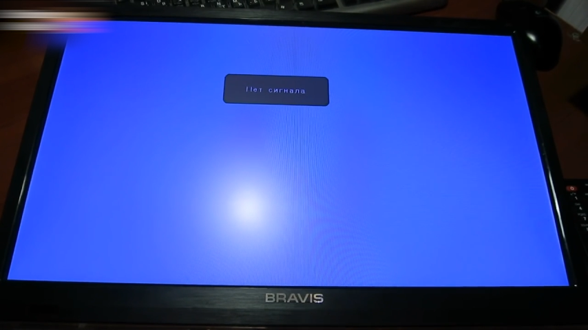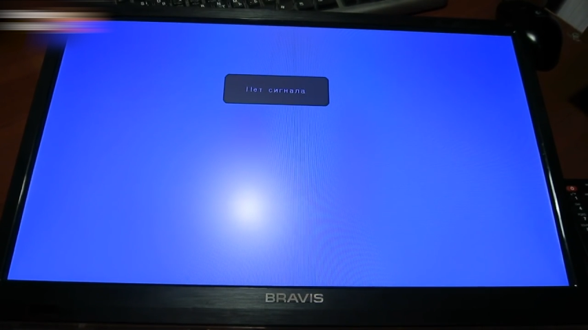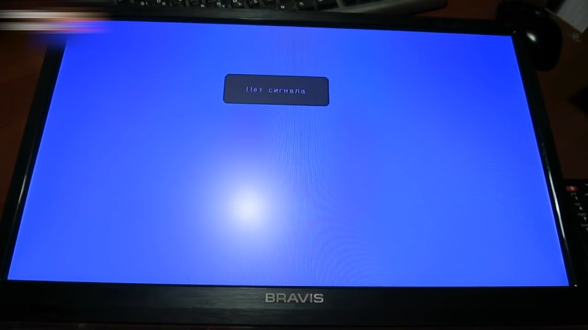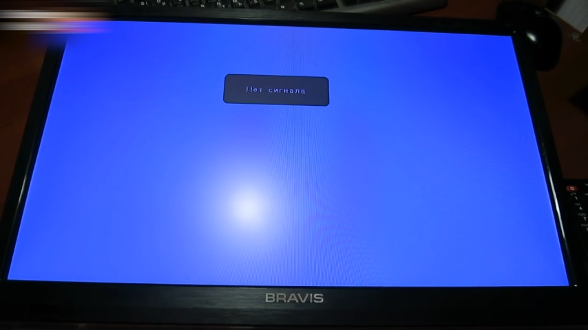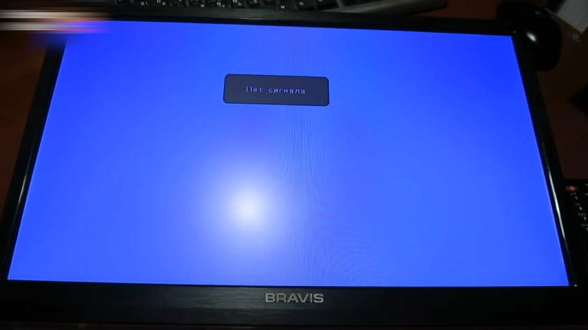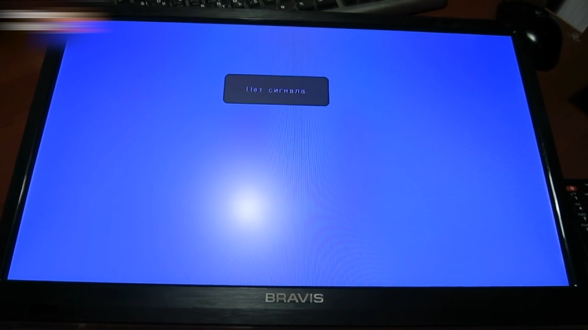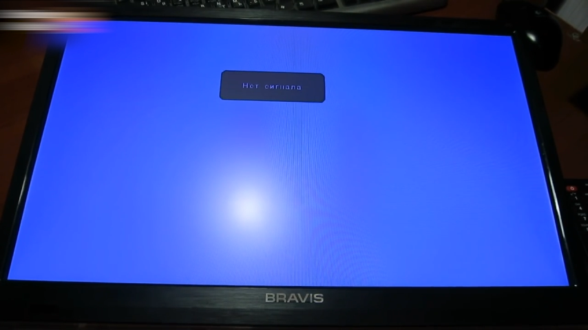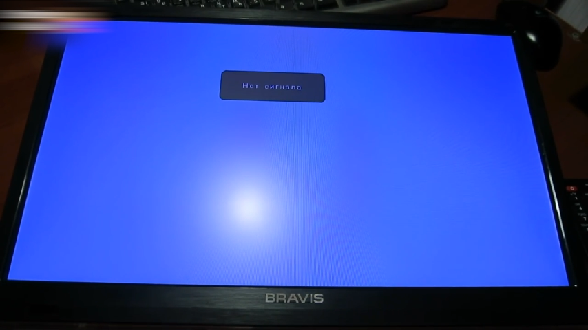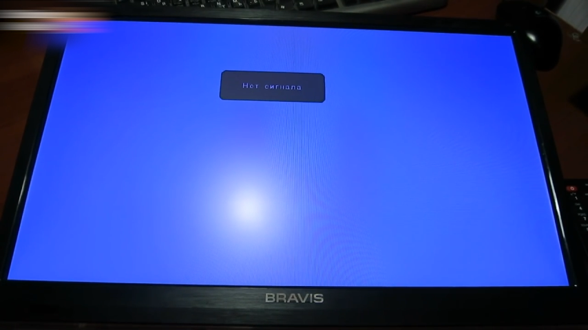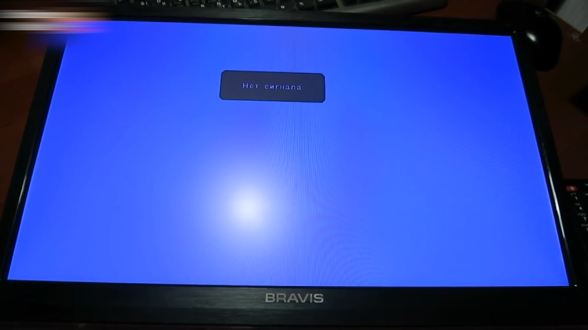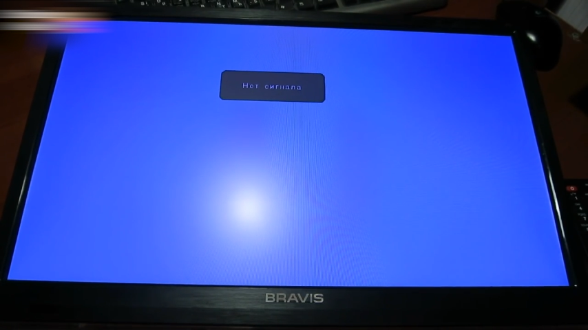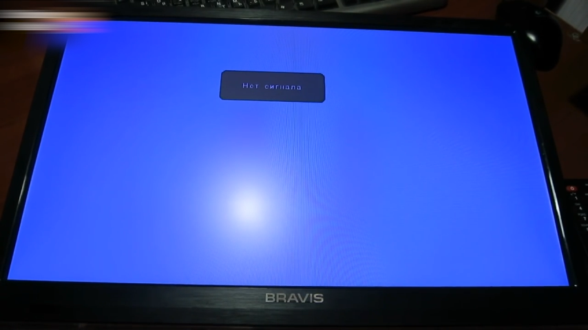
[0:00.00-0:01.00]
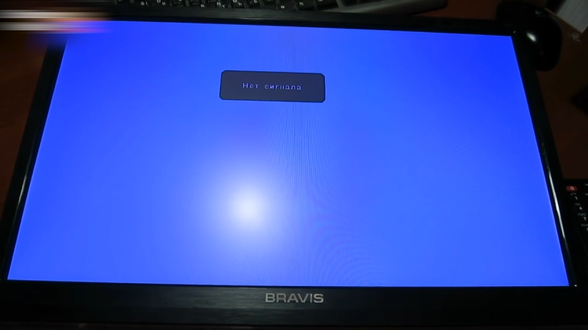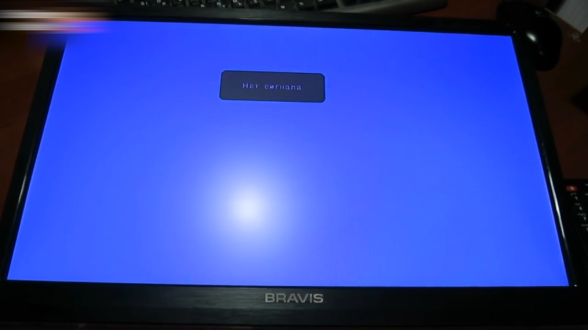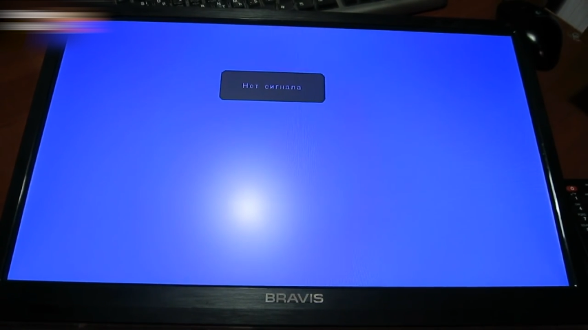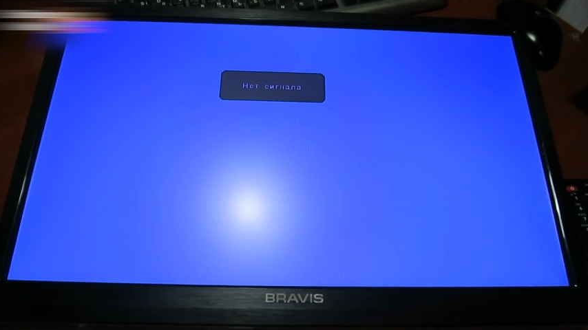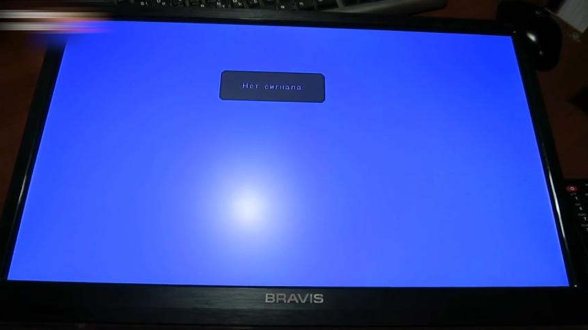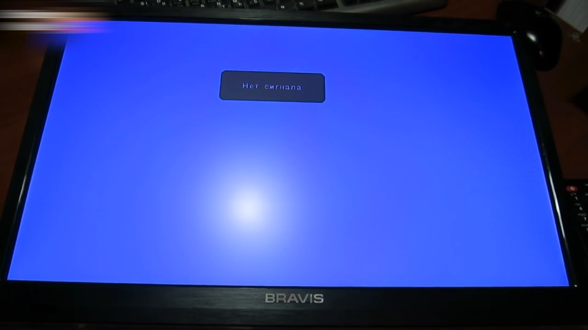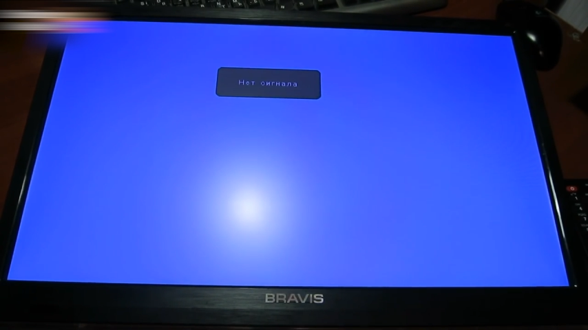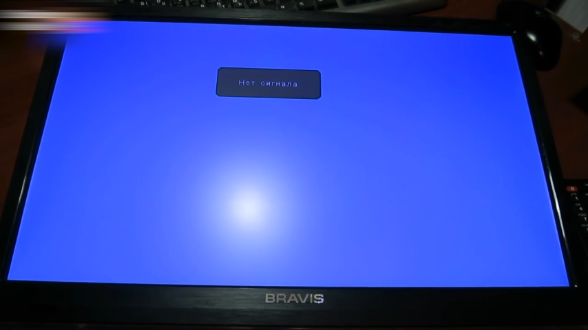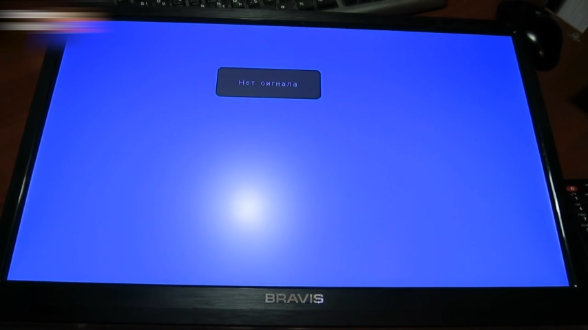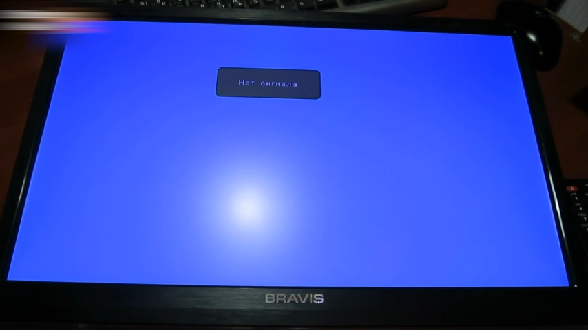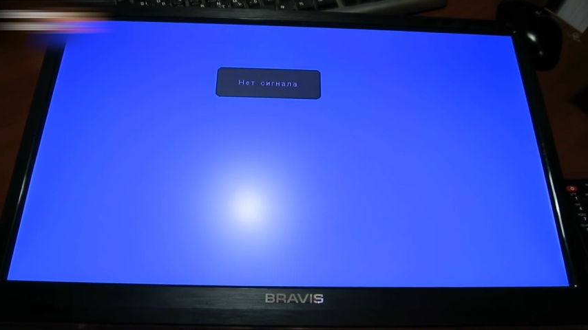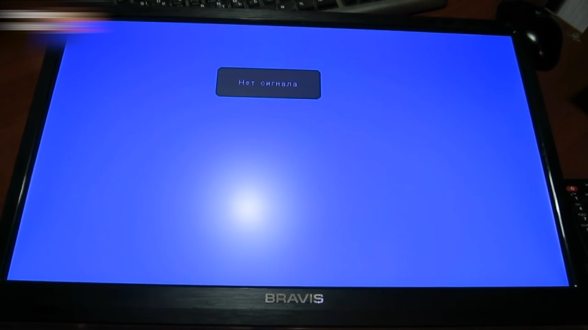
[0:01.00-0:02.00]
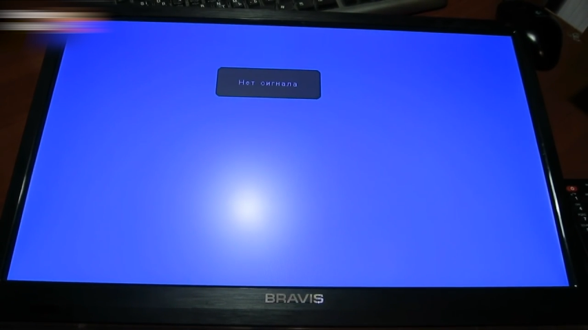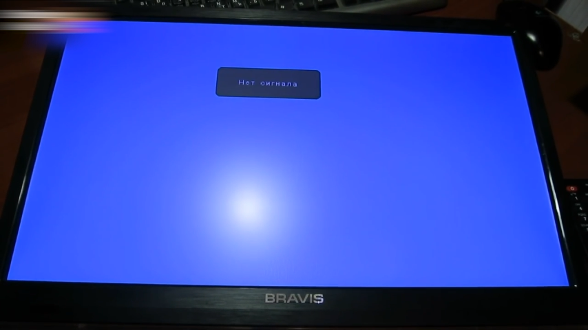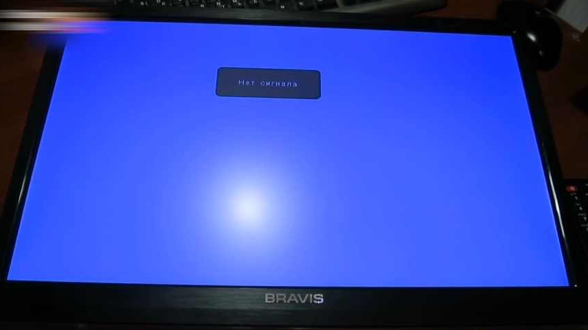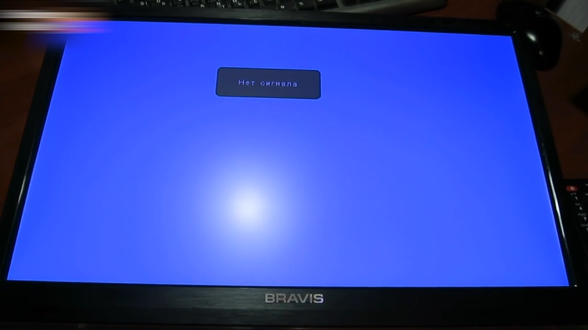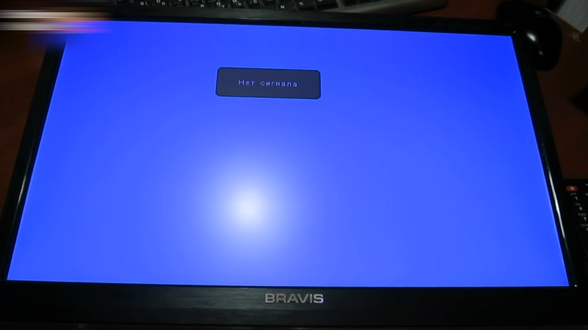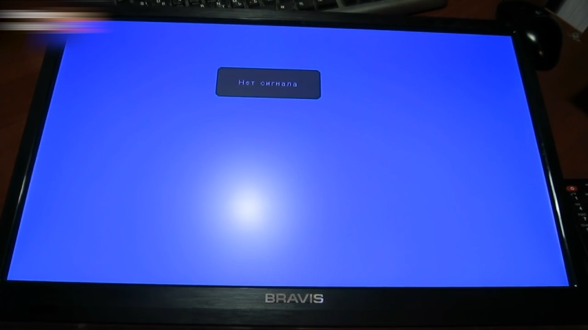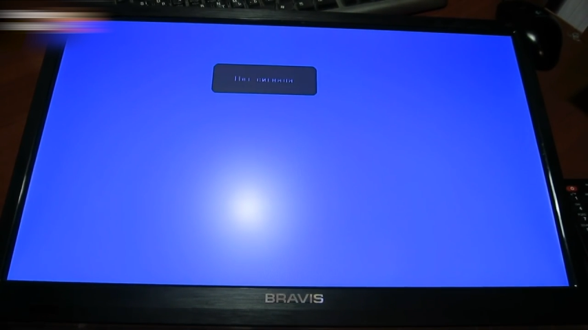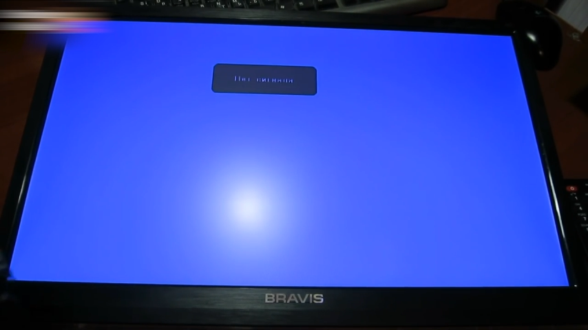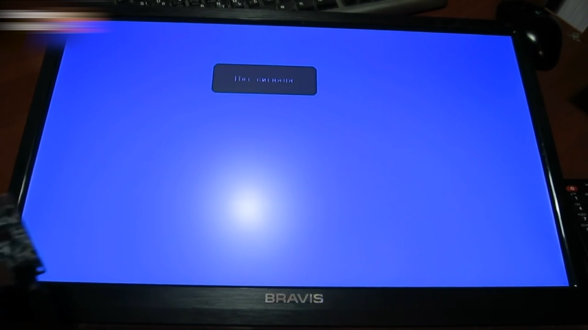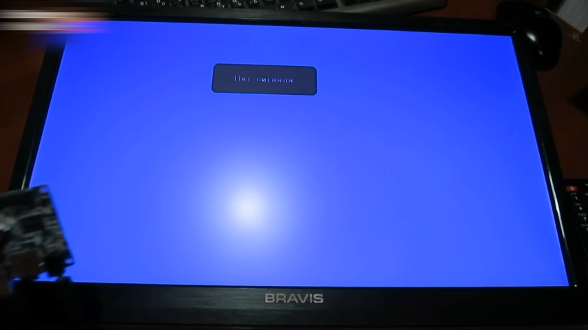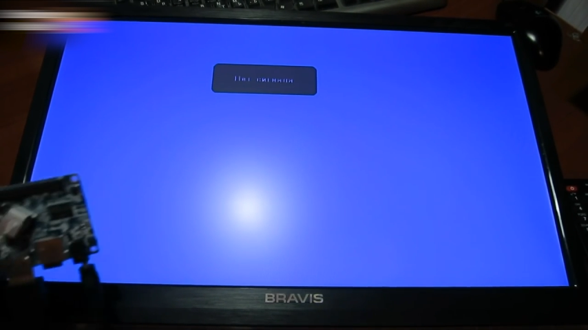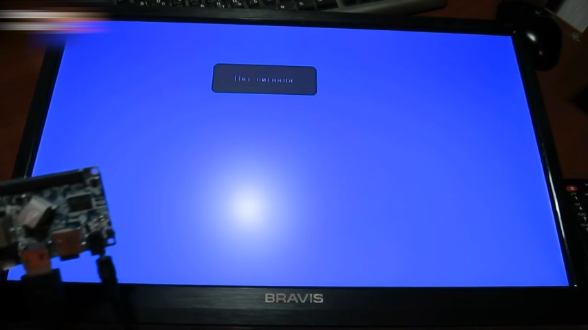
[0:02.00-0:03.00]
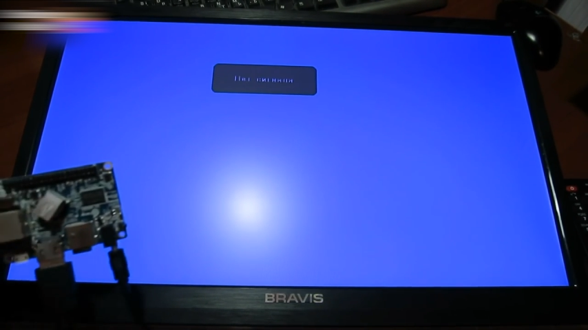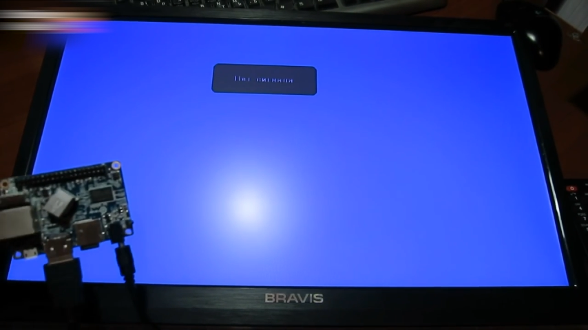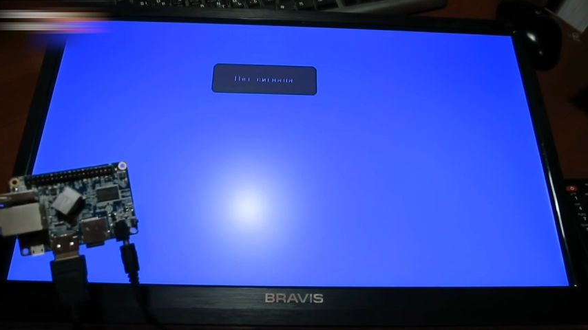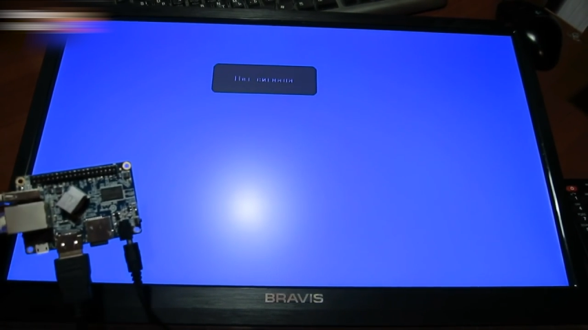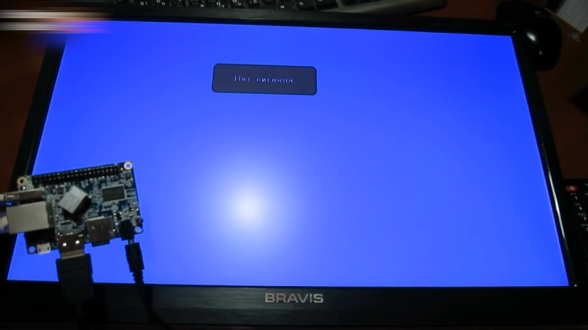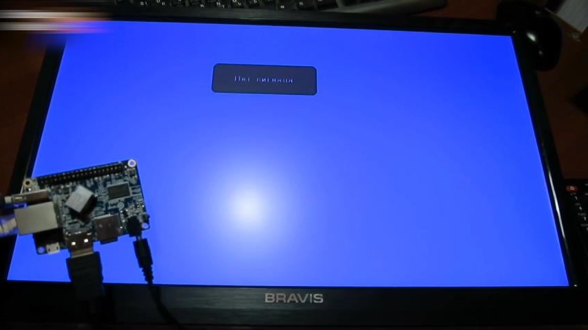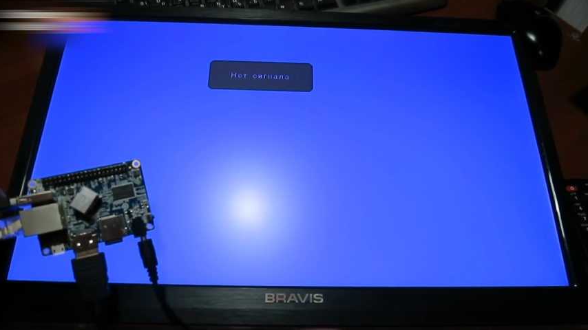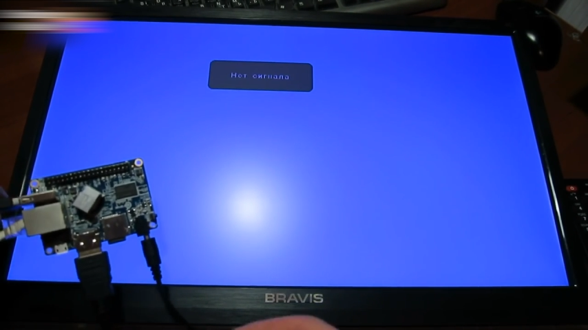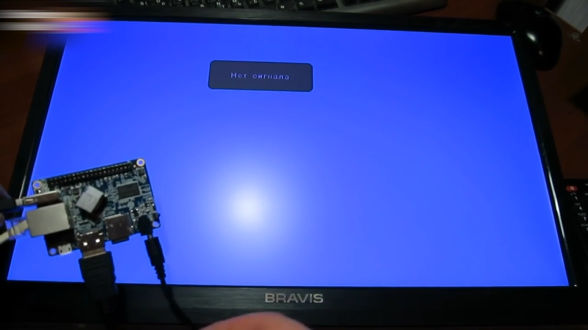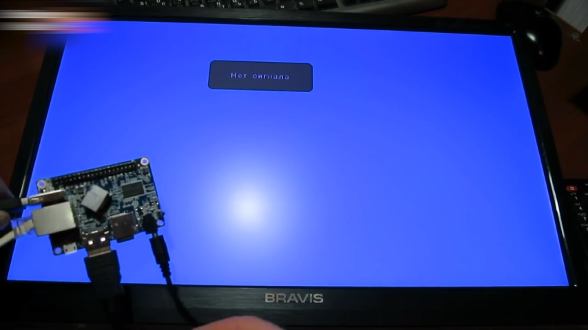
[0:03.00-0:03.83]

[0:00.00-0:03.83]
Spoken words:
No face is visible, so there are no lips to read.